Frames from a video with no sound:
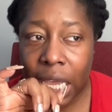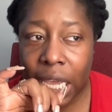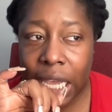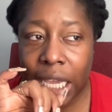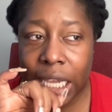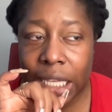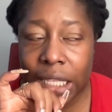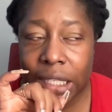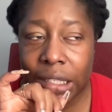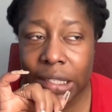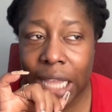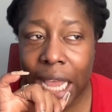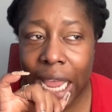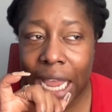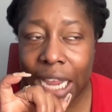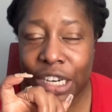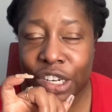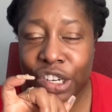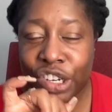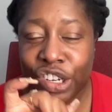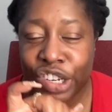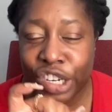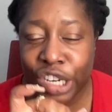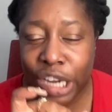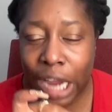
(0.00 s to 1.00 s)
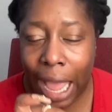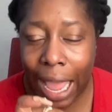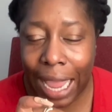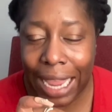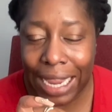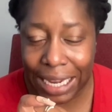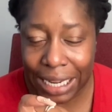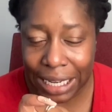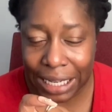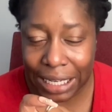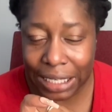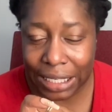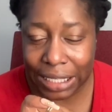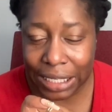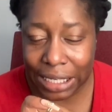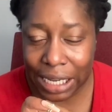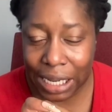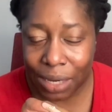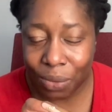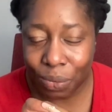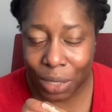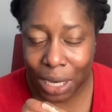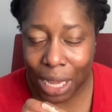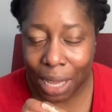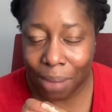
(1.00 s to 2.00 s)
It's a giant,
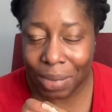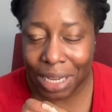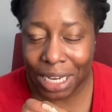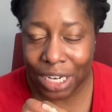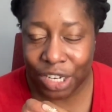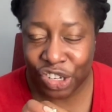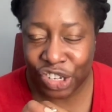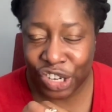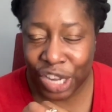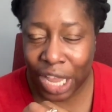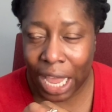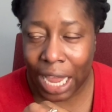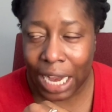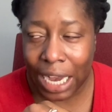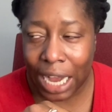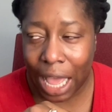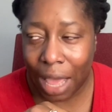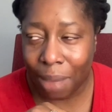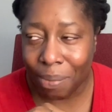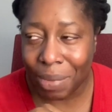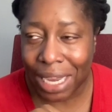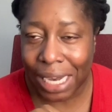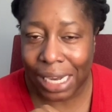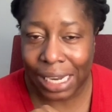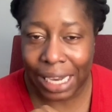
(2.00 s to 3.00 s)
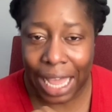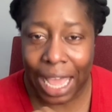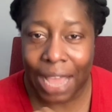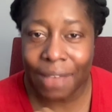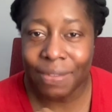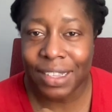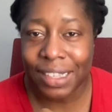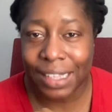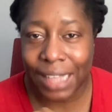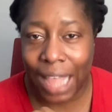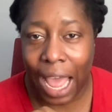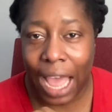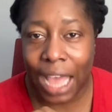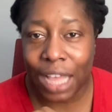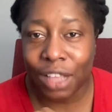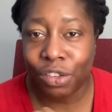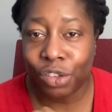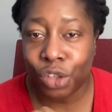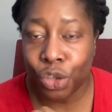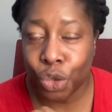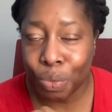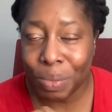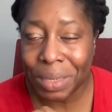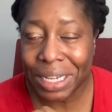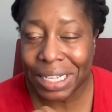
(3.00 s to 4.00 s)
and when I mean giant, I mean life-size,
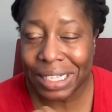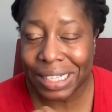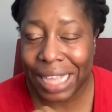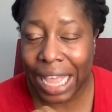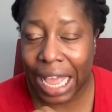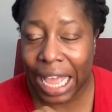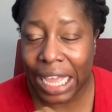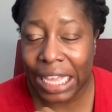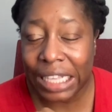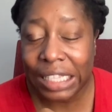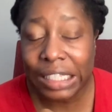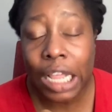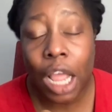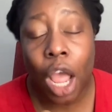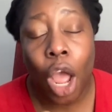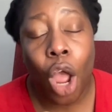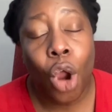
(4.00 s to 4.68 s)
human-size,